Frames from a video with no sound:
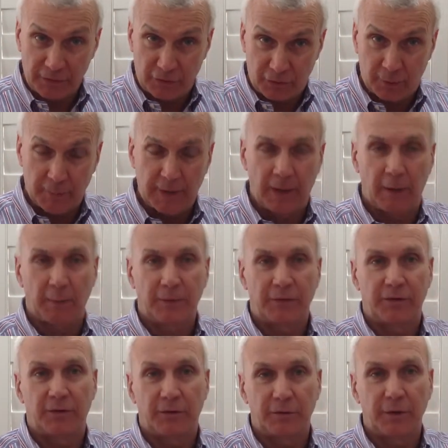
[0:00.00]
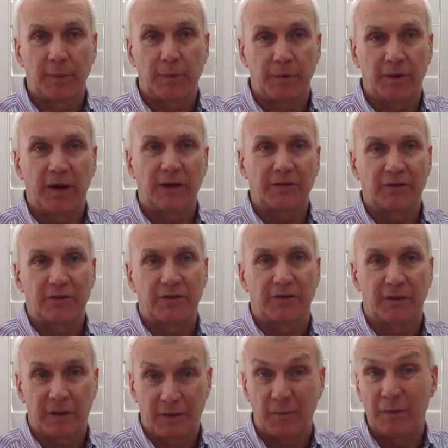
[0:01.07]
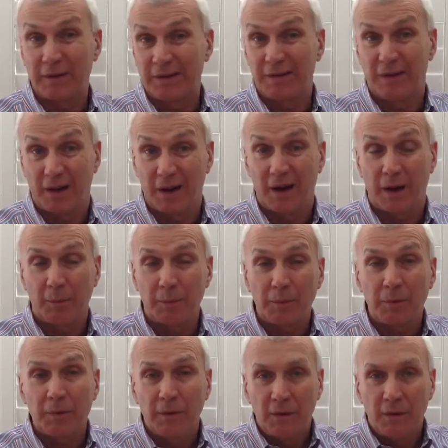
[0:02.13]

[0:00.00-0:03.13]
German helmets that are reproductions that have been done up